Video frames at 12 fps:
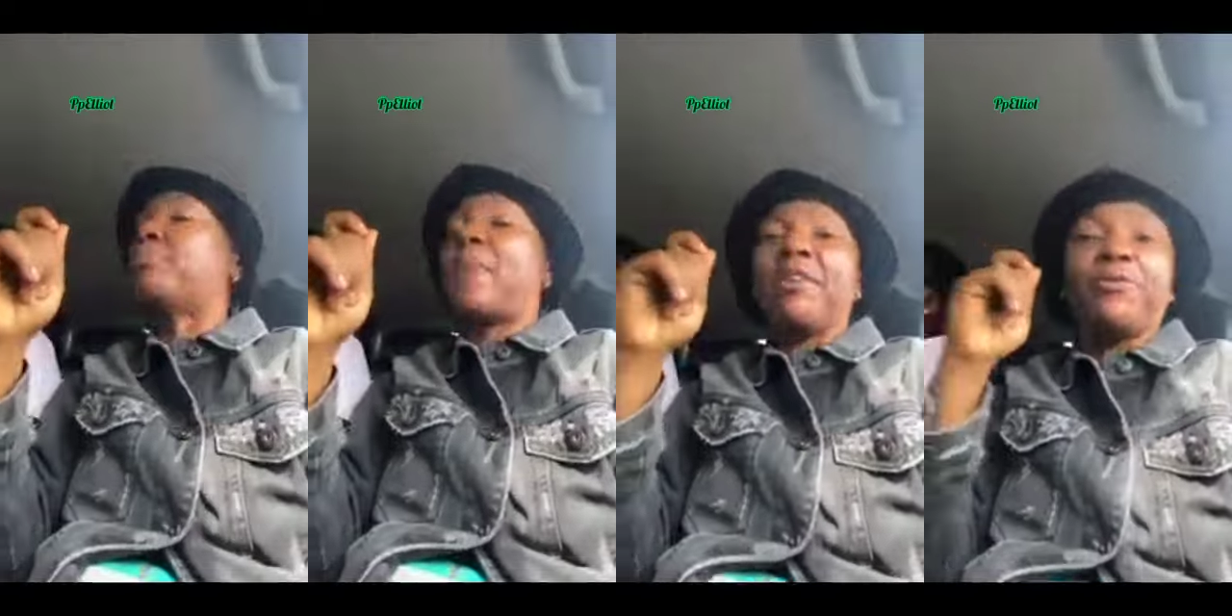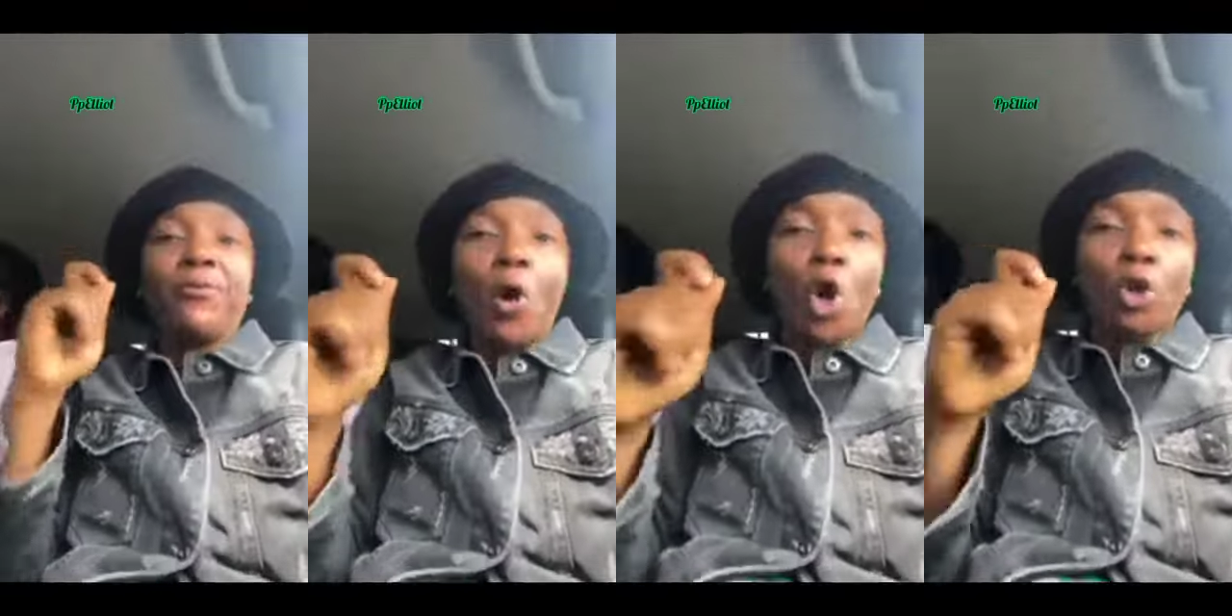out my
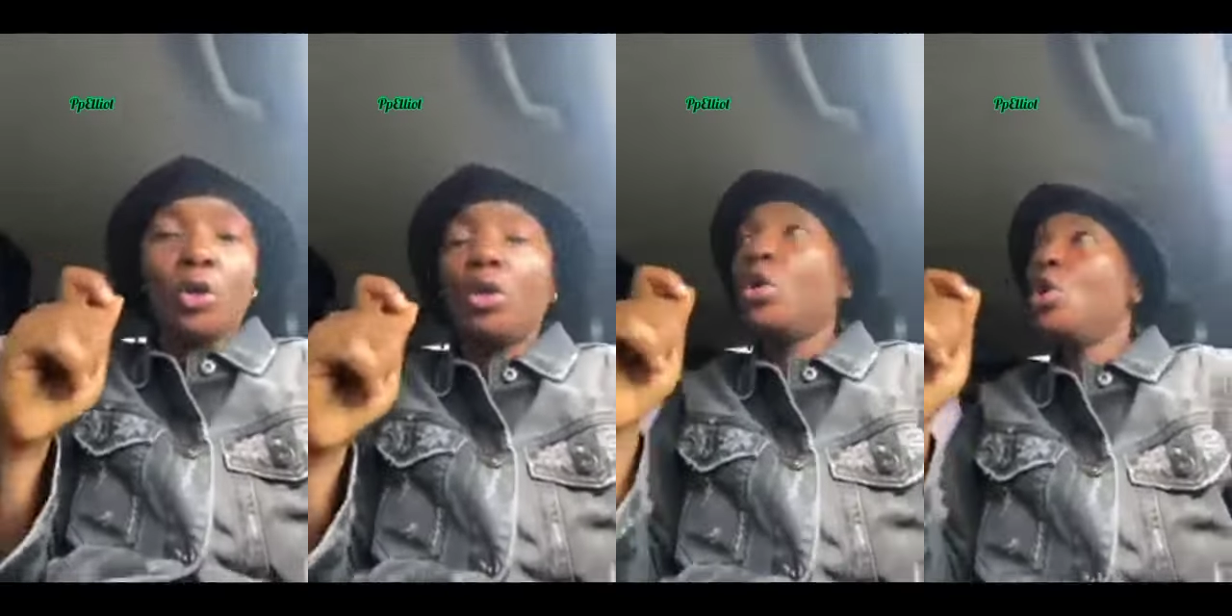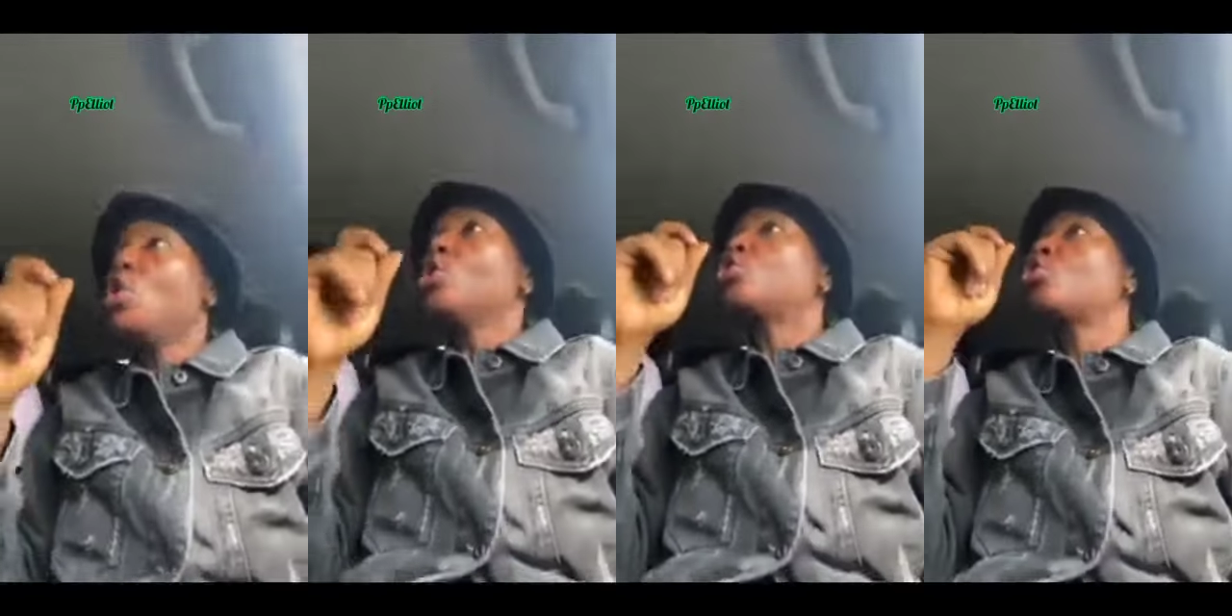phone
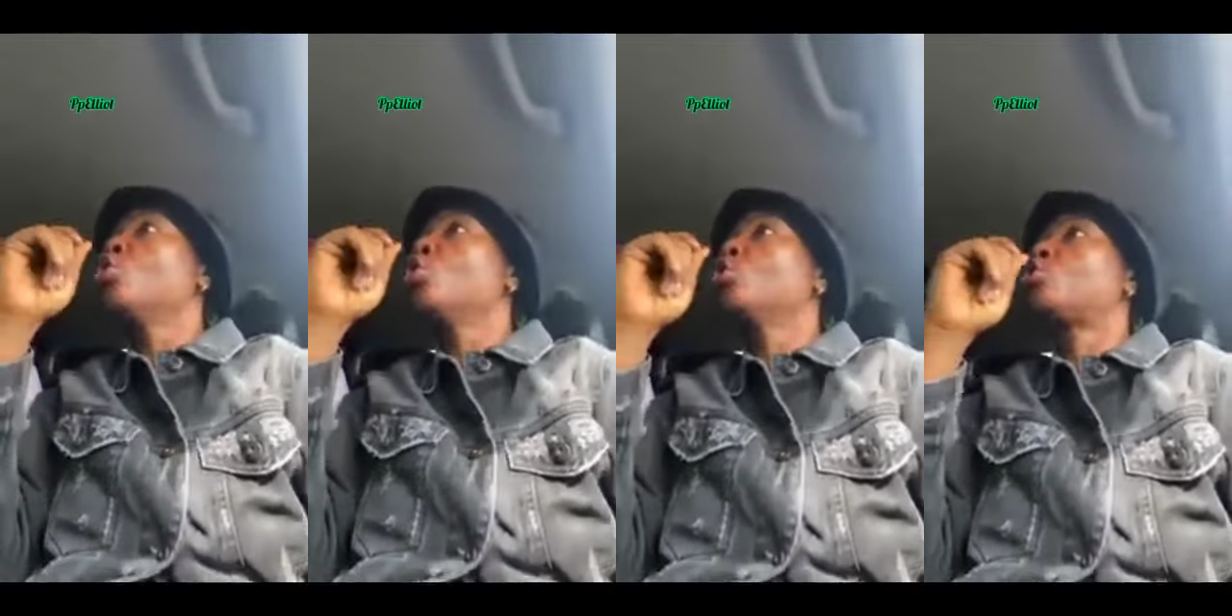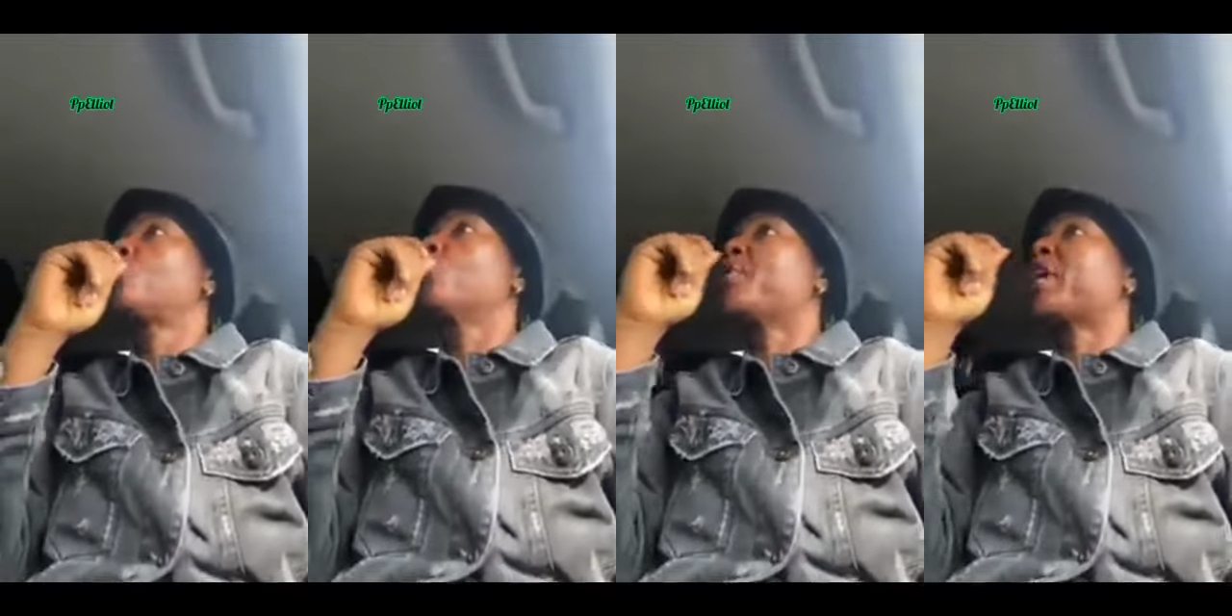to
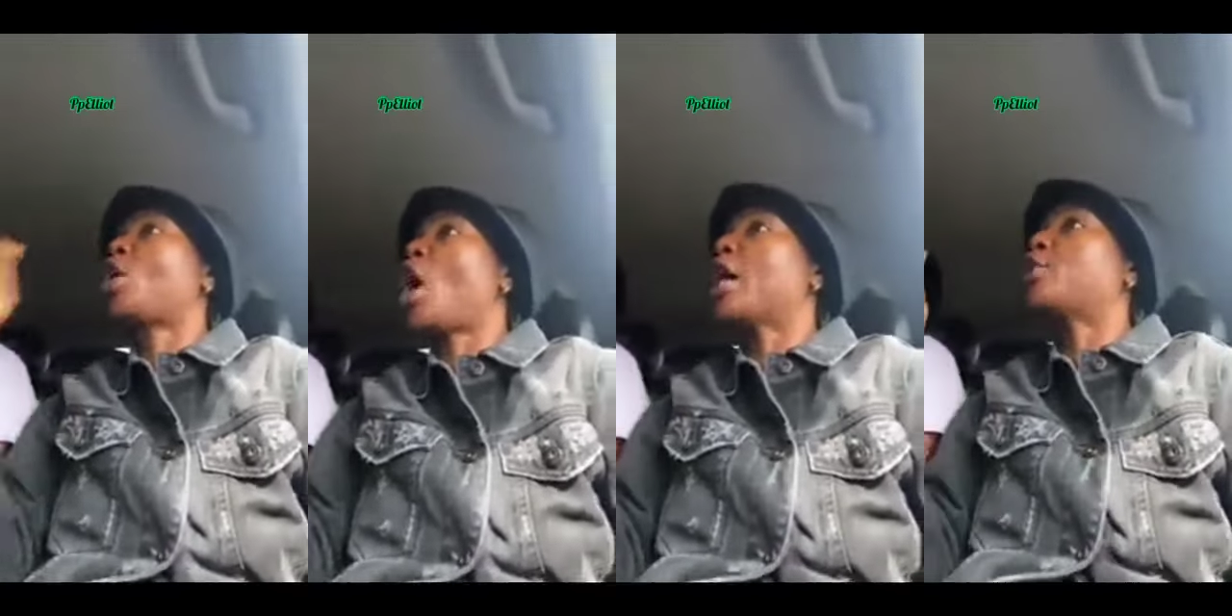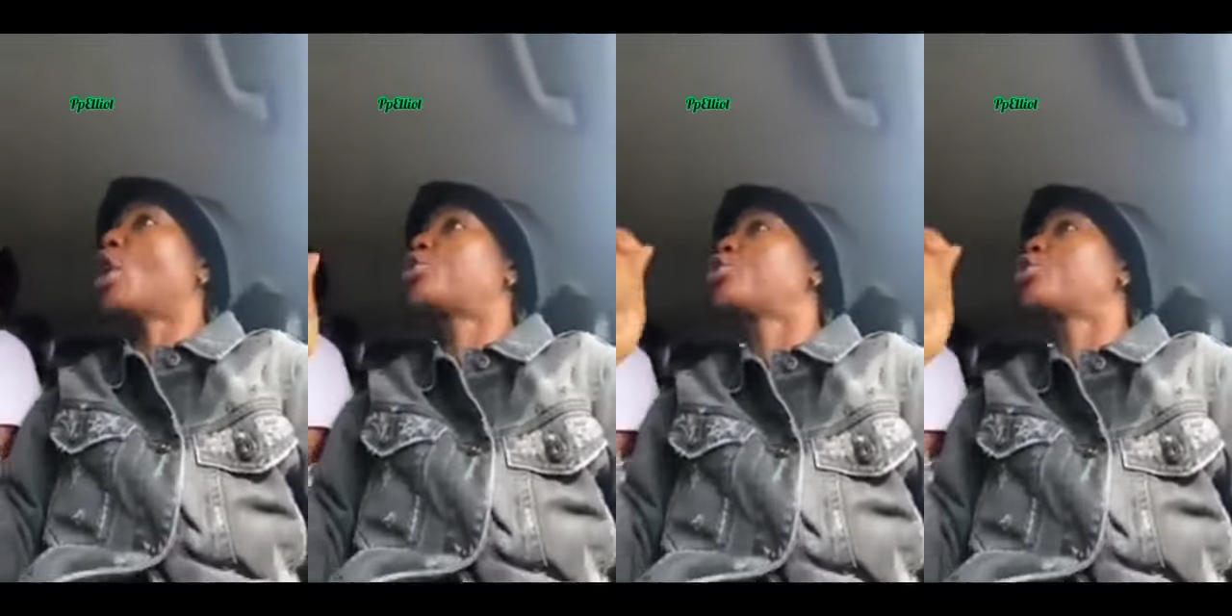record